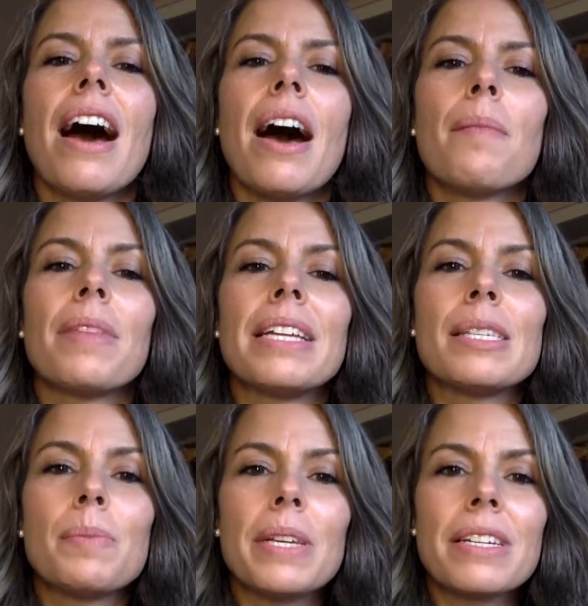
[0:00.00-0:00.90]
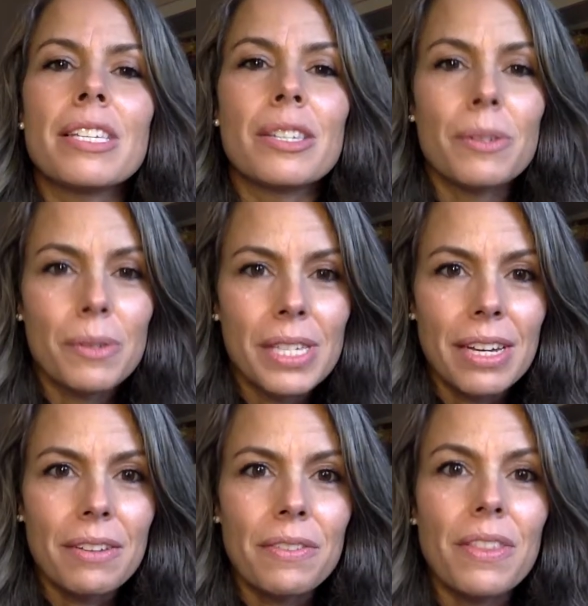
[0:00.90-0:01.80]
Let's be
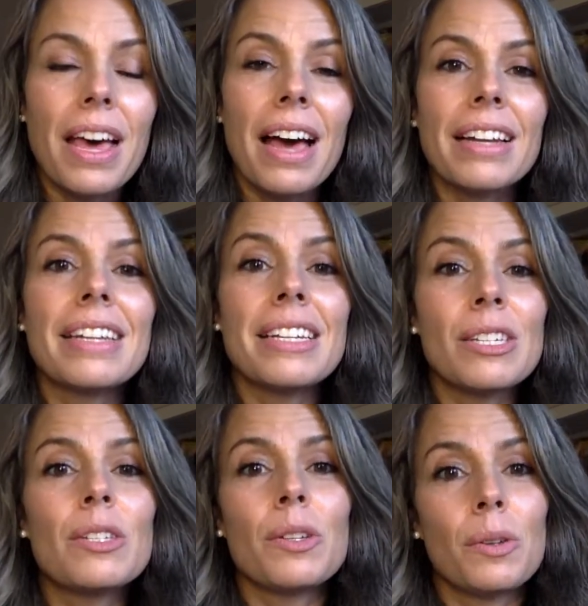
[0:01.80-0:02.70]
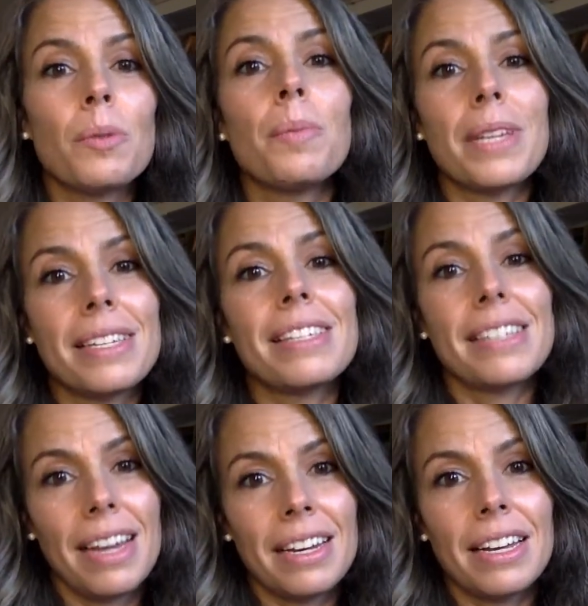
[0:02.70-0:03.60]
exclusive. That needs to be
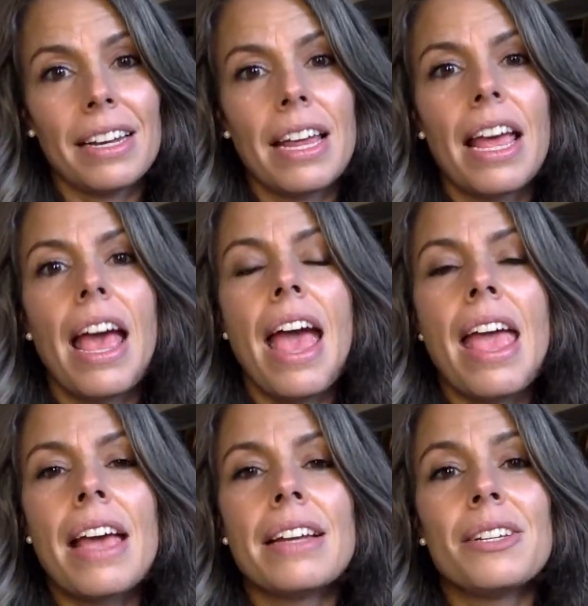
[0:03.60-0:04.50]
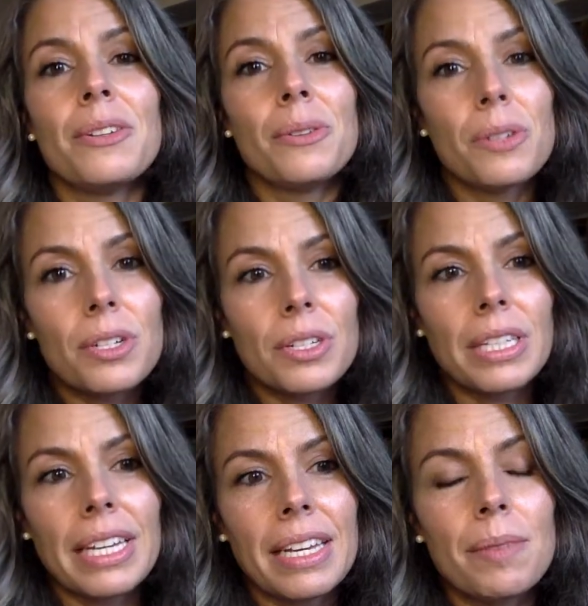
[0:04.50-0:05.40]
stated. And
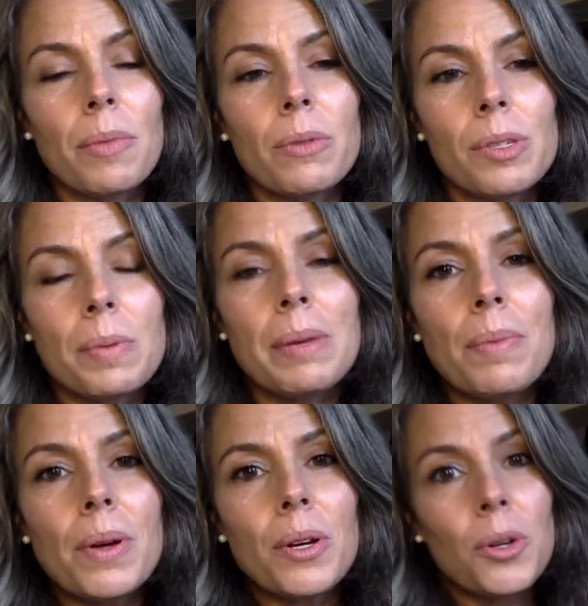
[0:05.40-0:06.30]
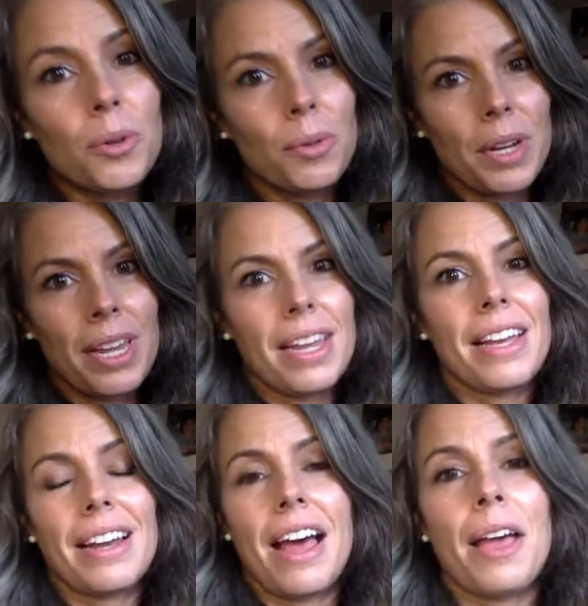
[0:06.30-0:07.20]
usually most people agree,
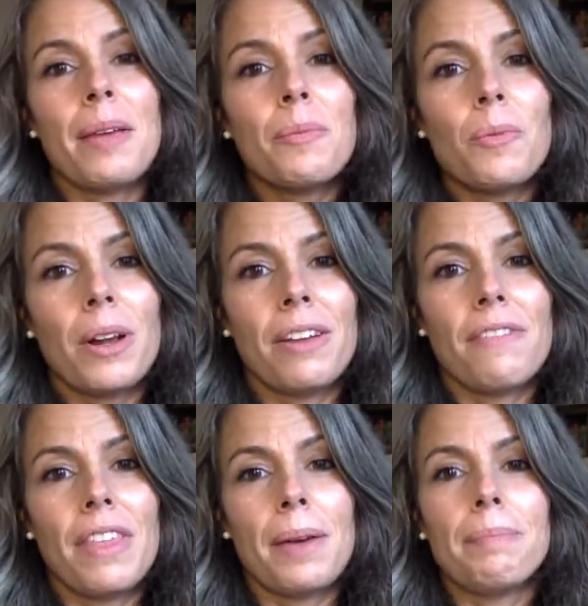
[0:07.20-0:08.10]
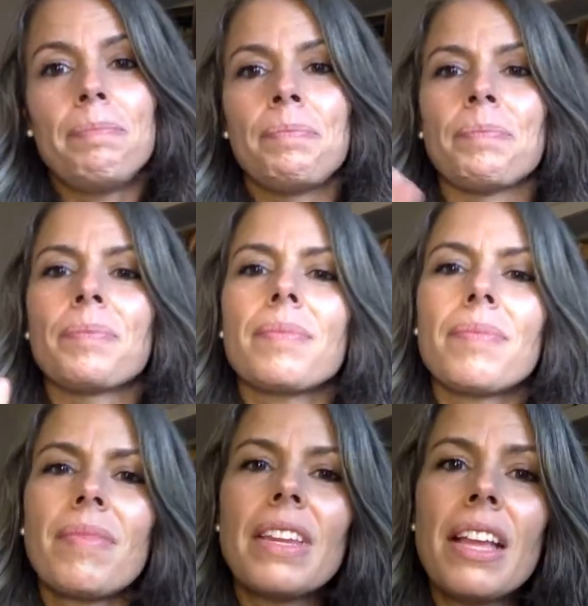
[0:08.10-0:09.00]
and I am one of them,
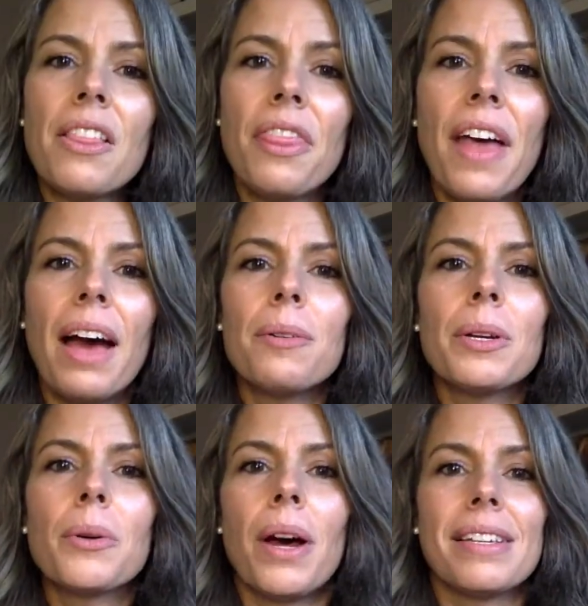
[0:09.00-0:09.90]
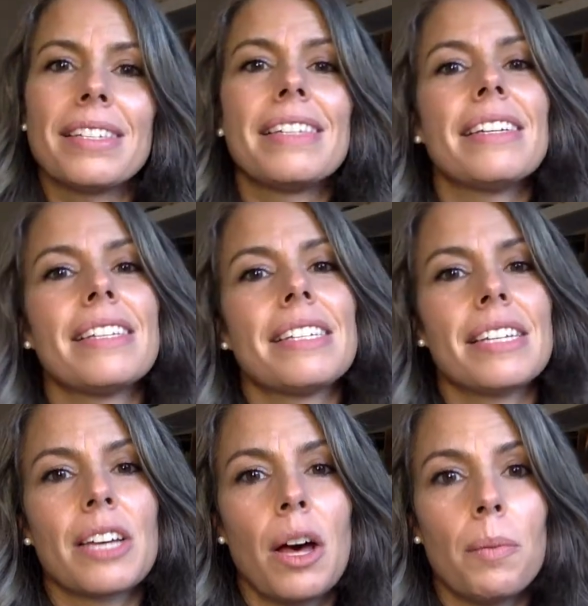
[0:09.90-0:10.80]
that request needs
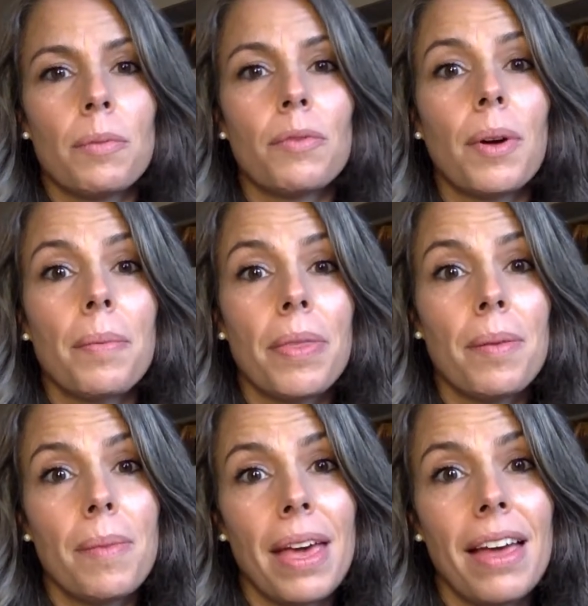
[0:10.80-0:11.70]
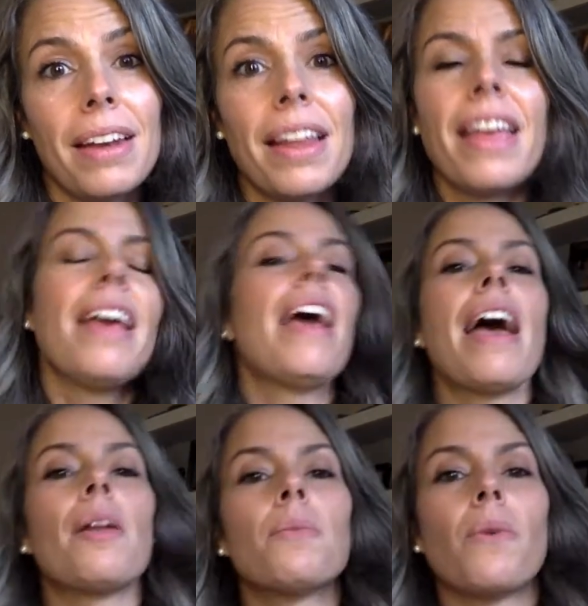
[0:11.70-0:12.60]
to come from the man.
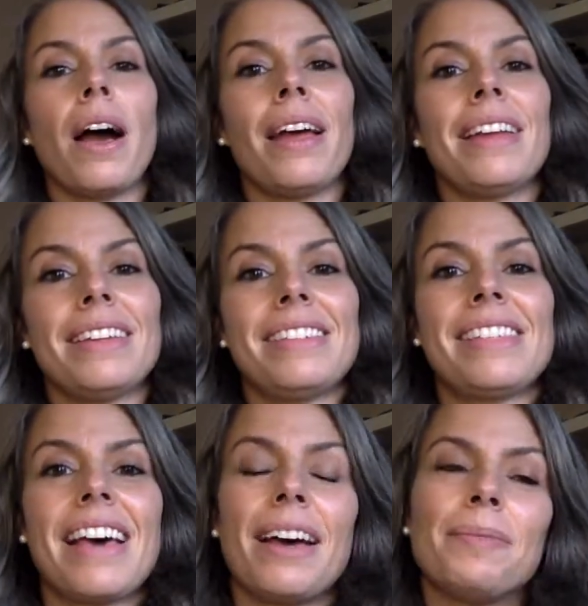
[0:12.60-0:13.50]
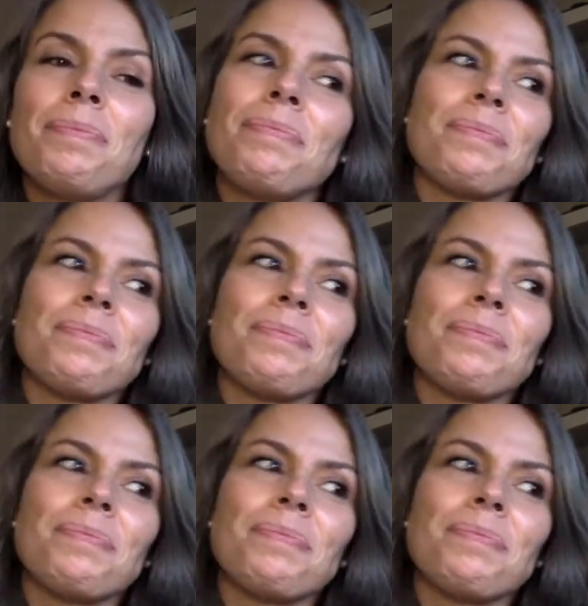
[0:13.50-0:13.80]
And why is that?